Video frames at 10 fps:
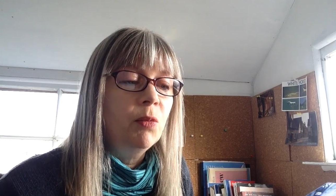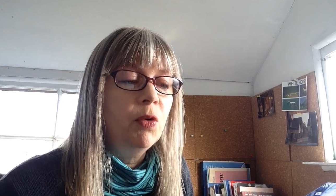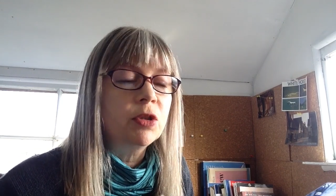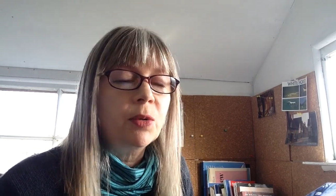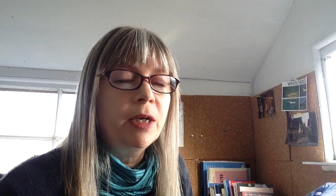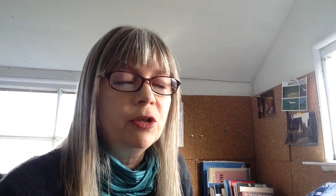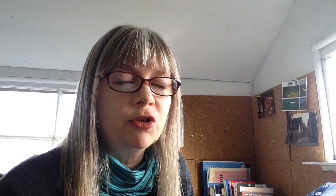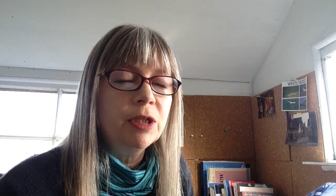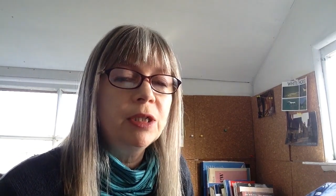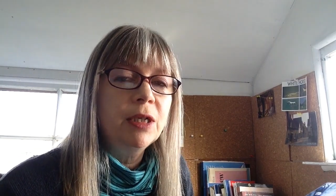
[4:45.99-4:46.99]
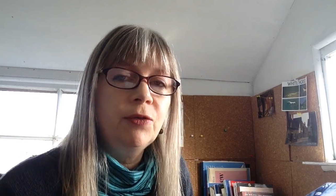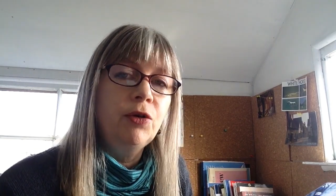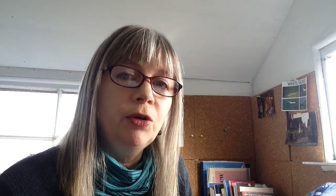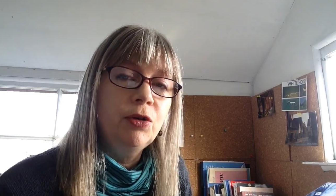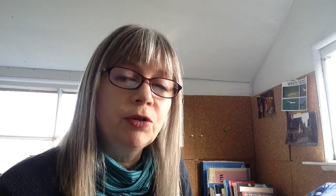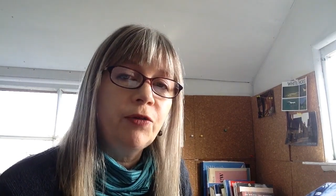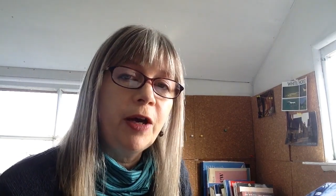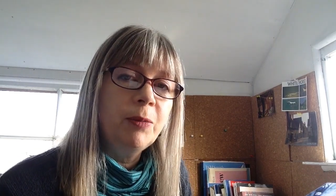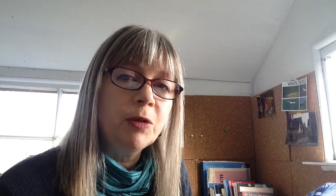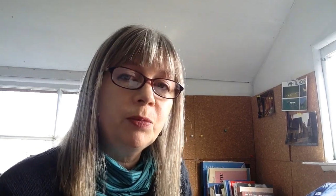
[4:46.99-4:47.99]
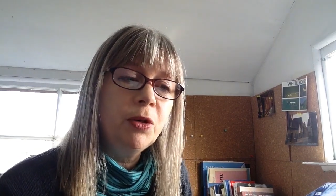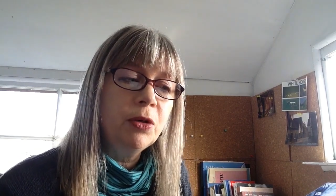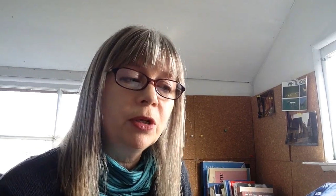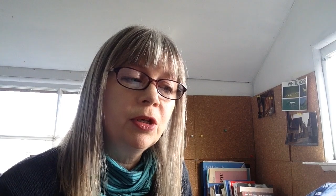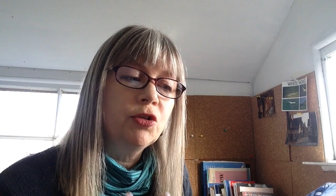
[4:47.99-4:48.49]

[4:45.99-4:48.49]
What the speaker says: What's quite interesting, if you use a famous book,